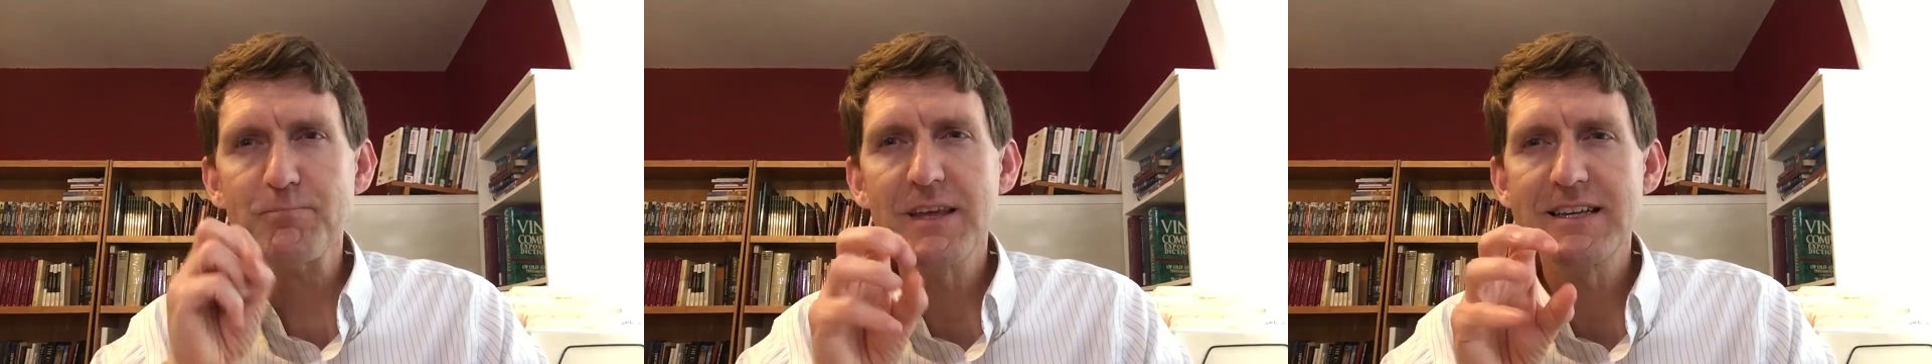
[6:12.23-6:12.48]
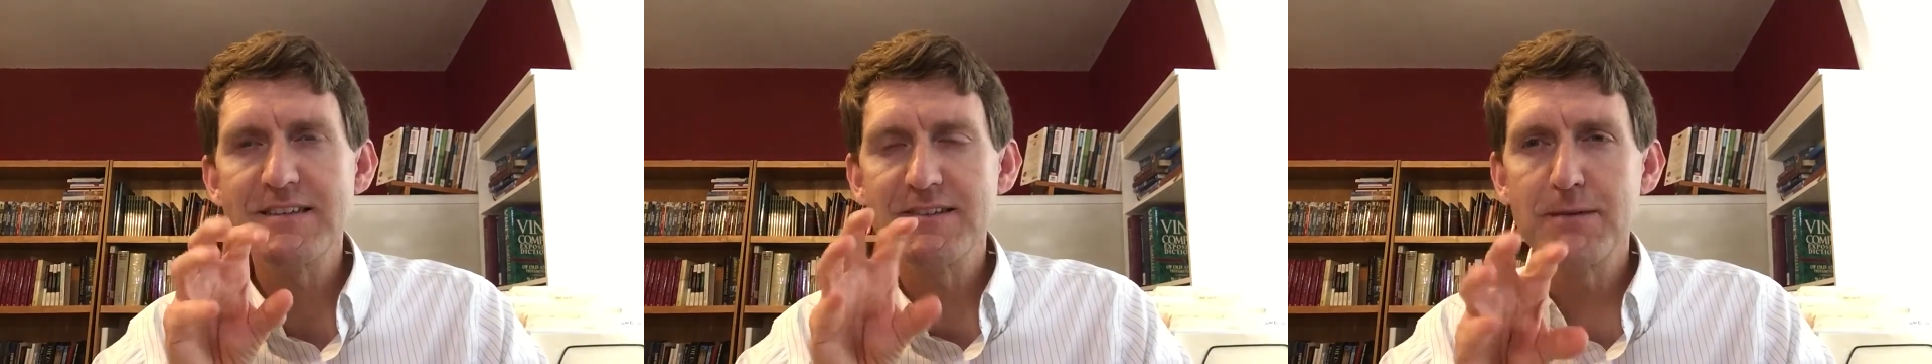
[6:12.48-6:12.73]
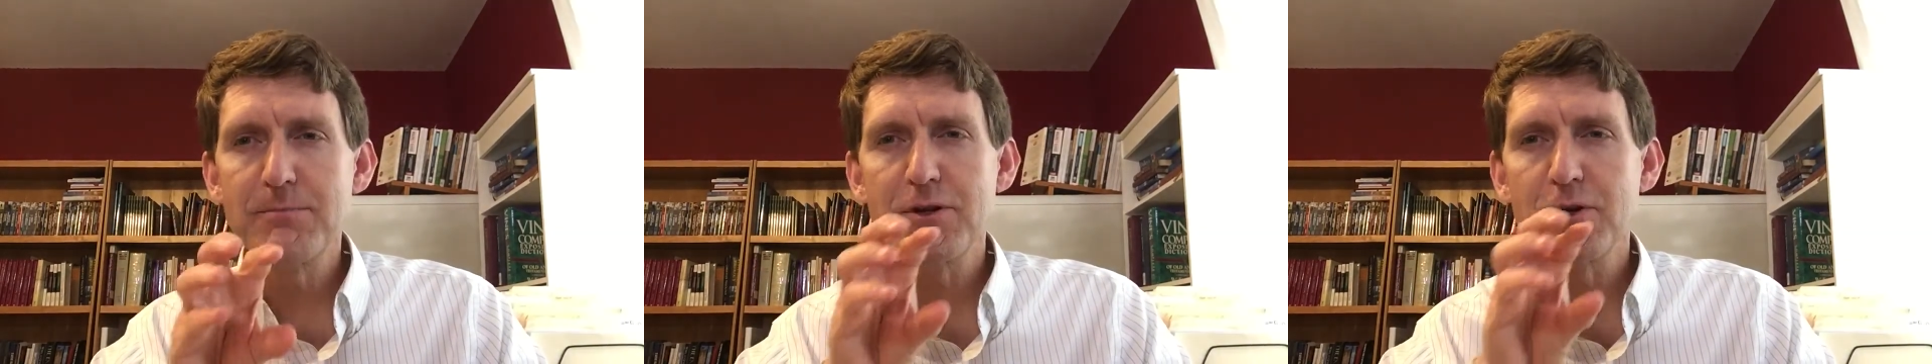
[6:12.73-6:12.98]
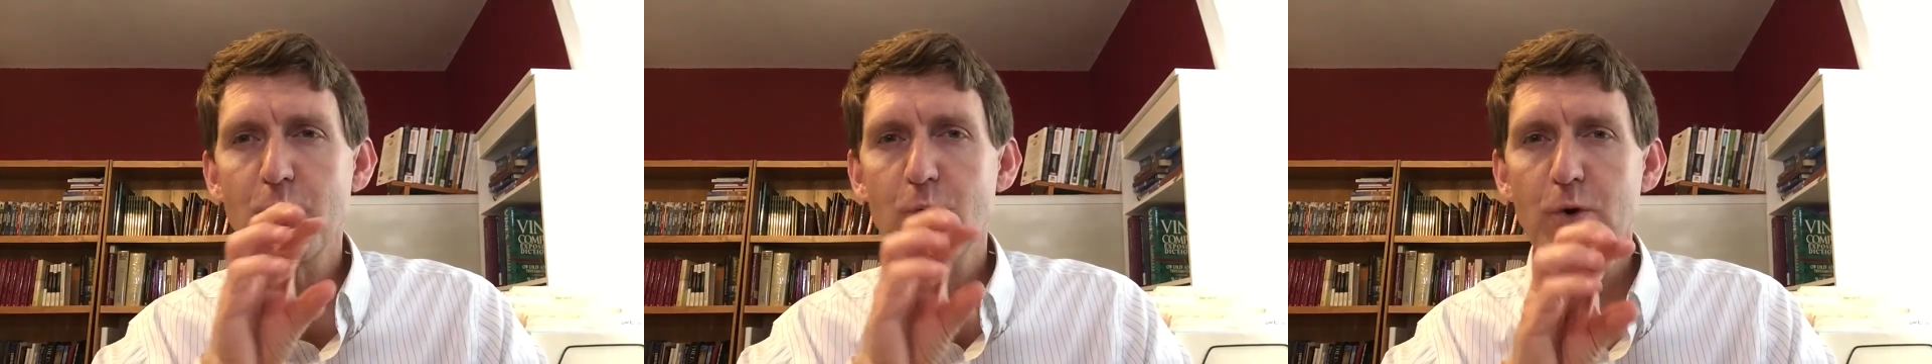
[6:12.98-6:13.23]

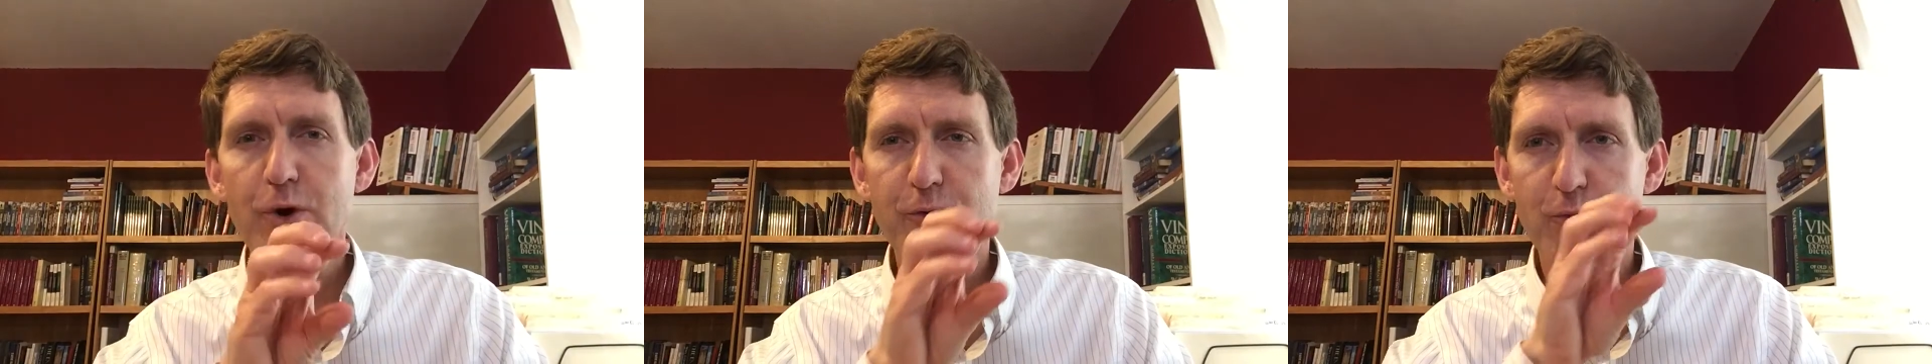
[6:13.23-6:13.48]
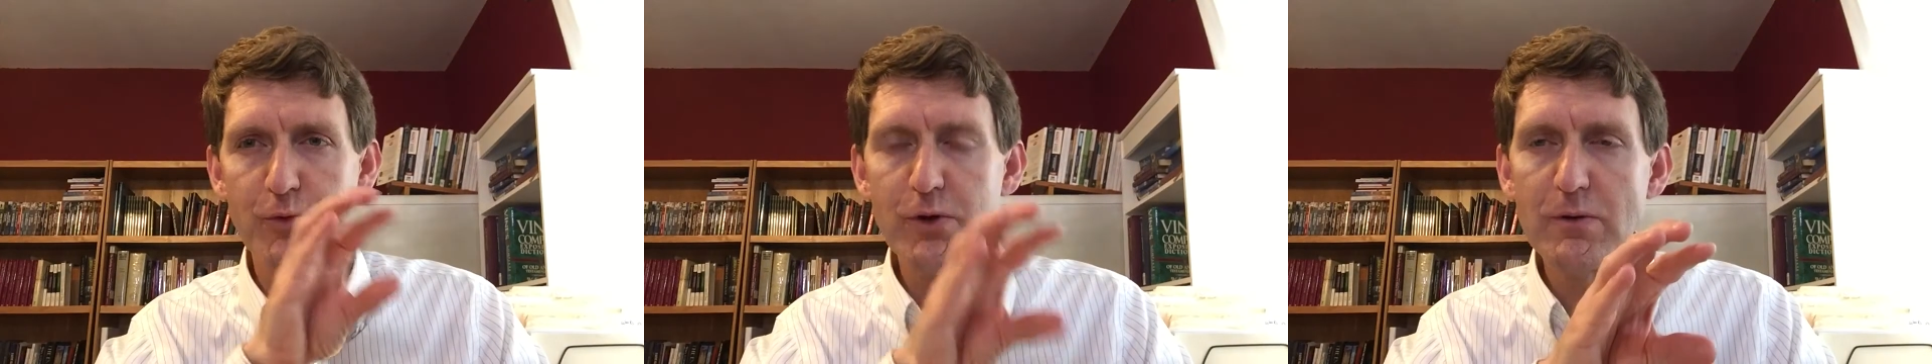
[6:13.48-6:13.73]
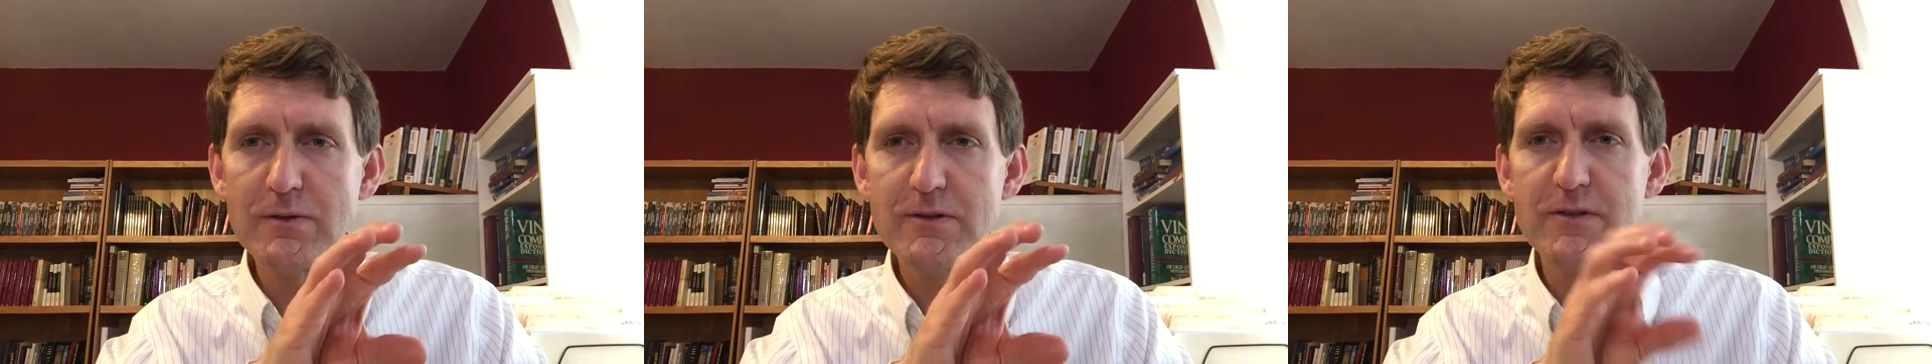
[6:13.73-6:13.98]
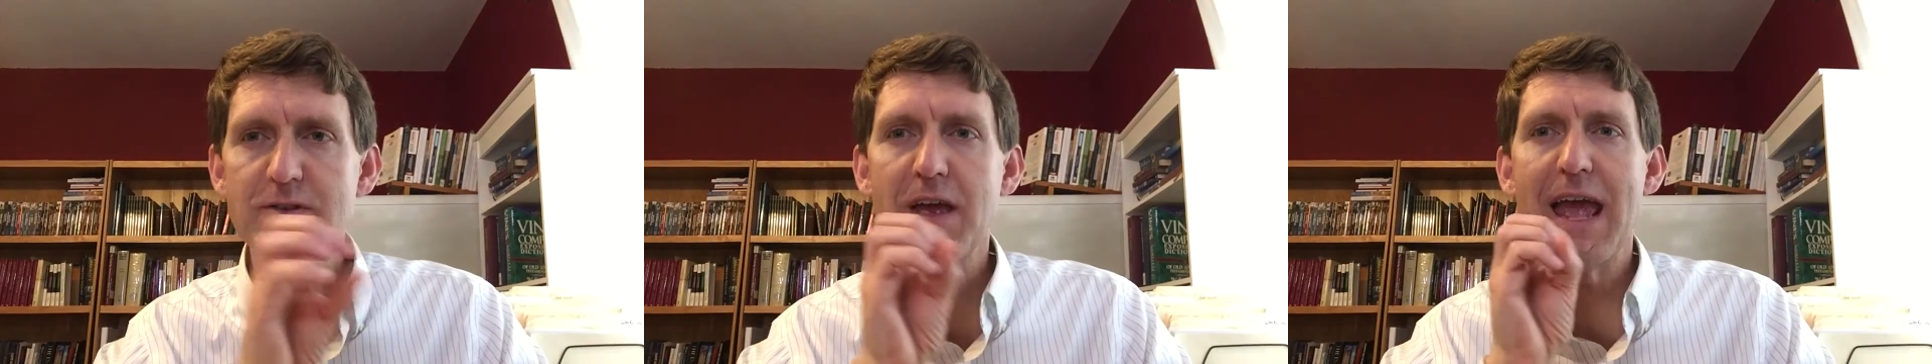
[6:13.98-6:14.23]
similar word
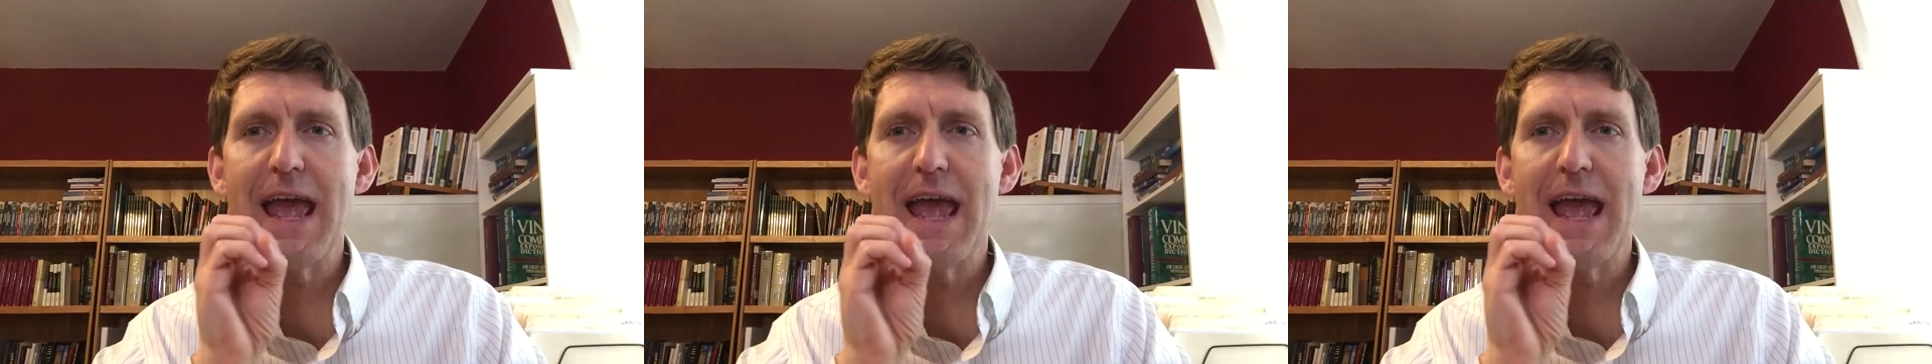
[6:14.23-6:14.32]
roots